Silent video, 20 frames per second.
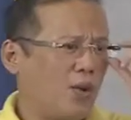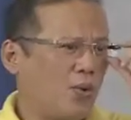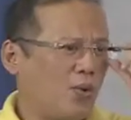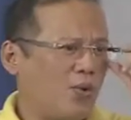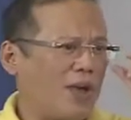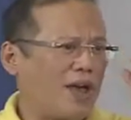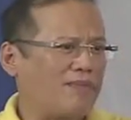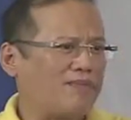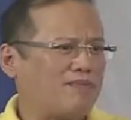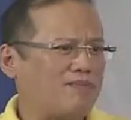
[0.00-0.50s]

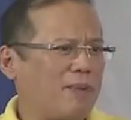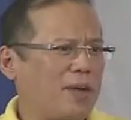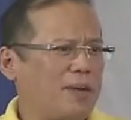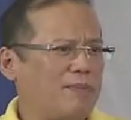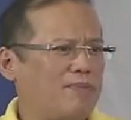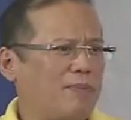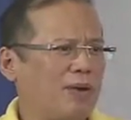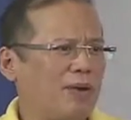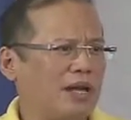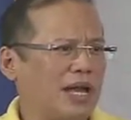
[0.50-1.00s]
we have
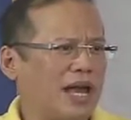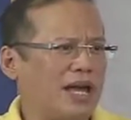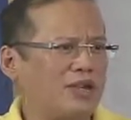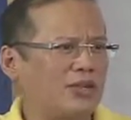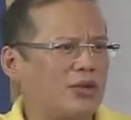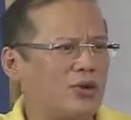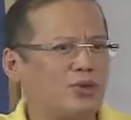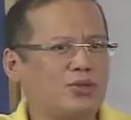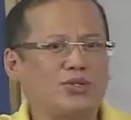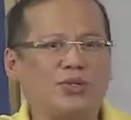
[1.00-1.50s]
people
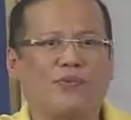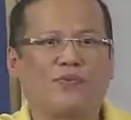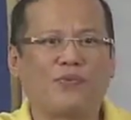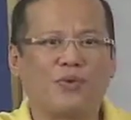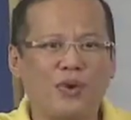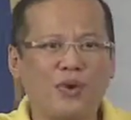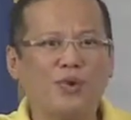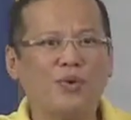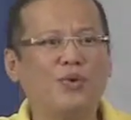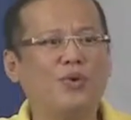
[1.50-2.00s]
like those of
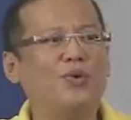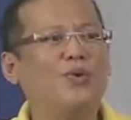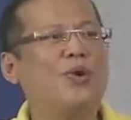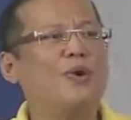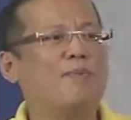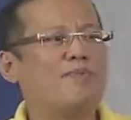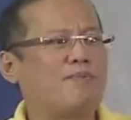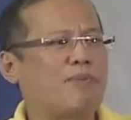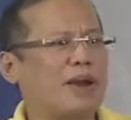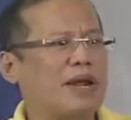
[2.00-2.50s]
you
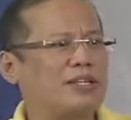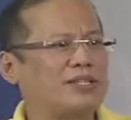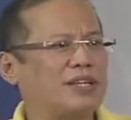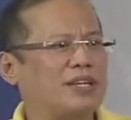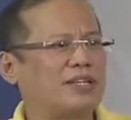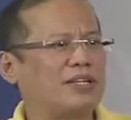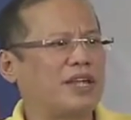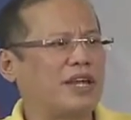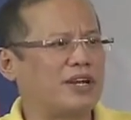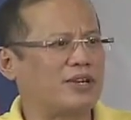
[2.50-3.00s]

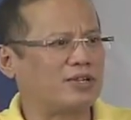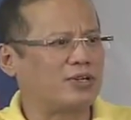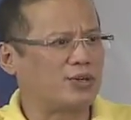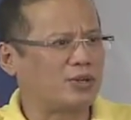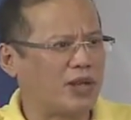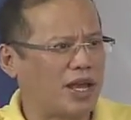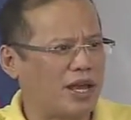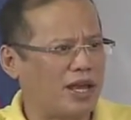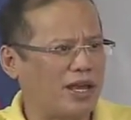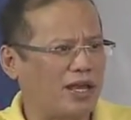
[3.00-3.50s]
present here
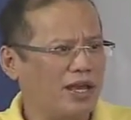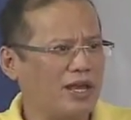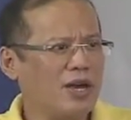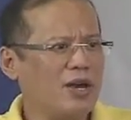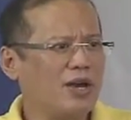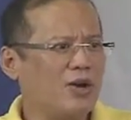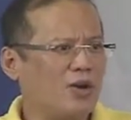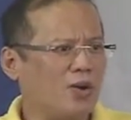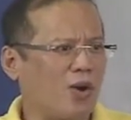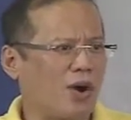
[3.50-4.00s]
today
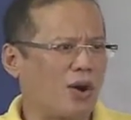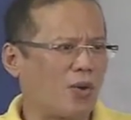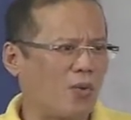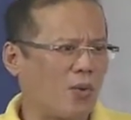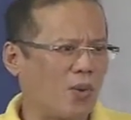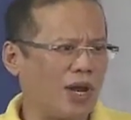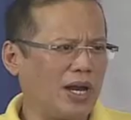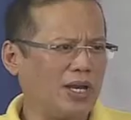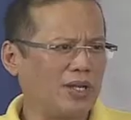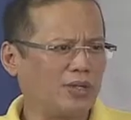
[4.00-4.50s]
who are
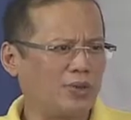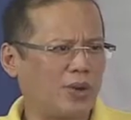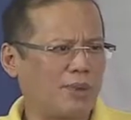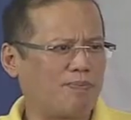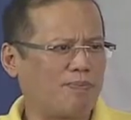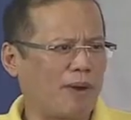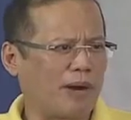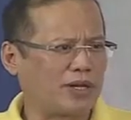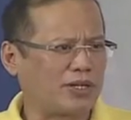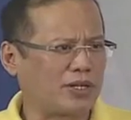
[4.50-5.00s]
willing to
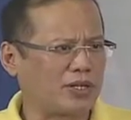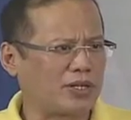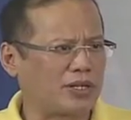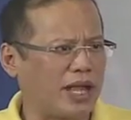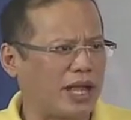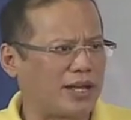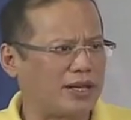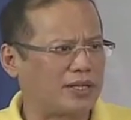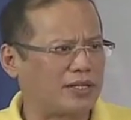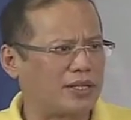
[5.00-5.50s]
impart your
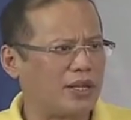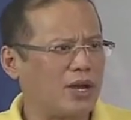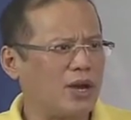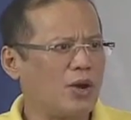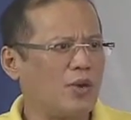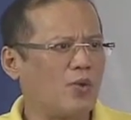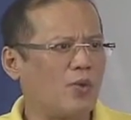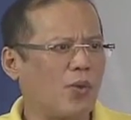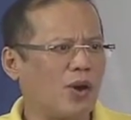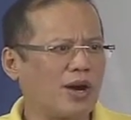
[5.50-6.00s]
talent,
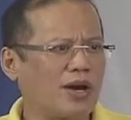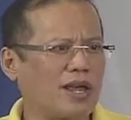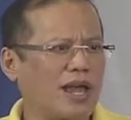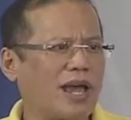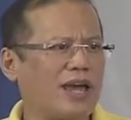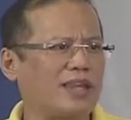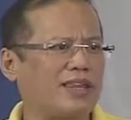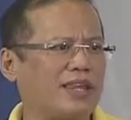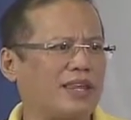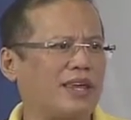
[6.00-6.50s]
work
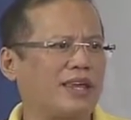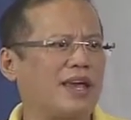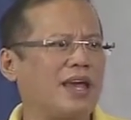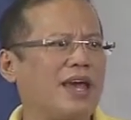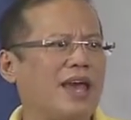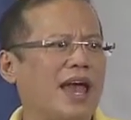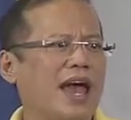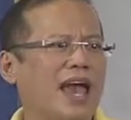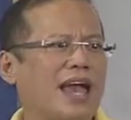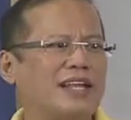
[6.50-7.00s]
ethic,
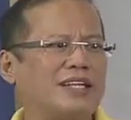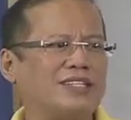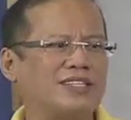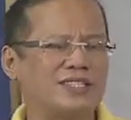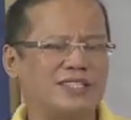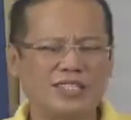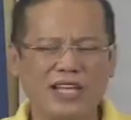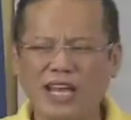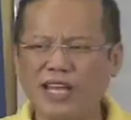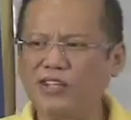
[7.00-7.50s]
and
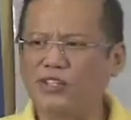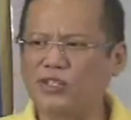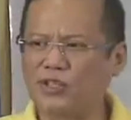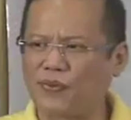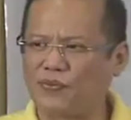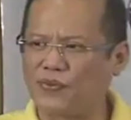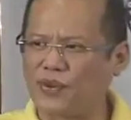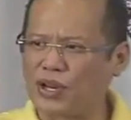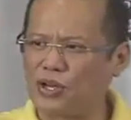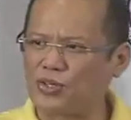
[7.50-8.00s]
sense
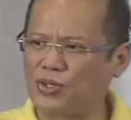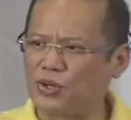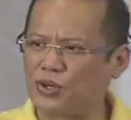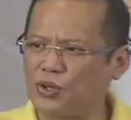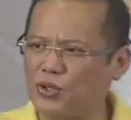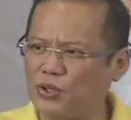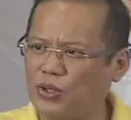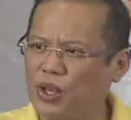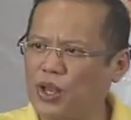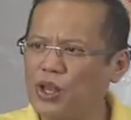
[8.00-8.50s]
of
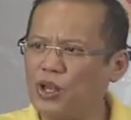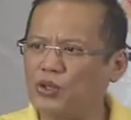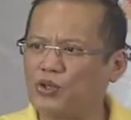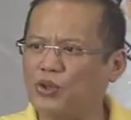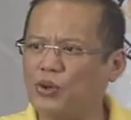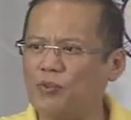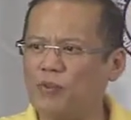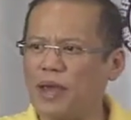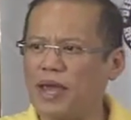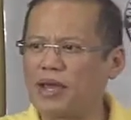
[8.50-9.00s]
nationhood
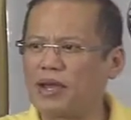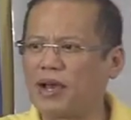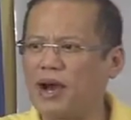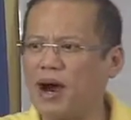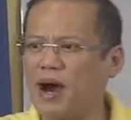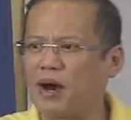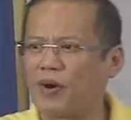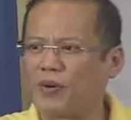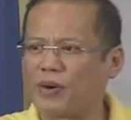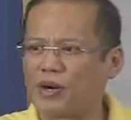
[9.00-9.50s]
to make
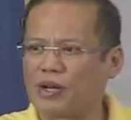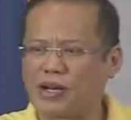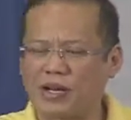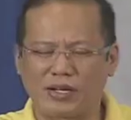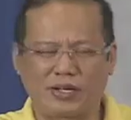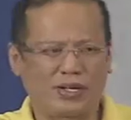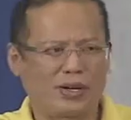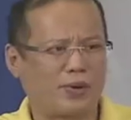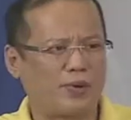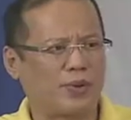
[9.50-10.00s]
our
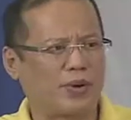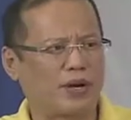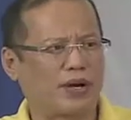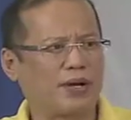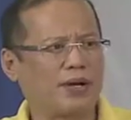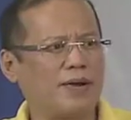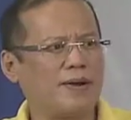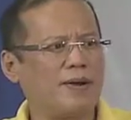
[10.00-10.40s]
country work.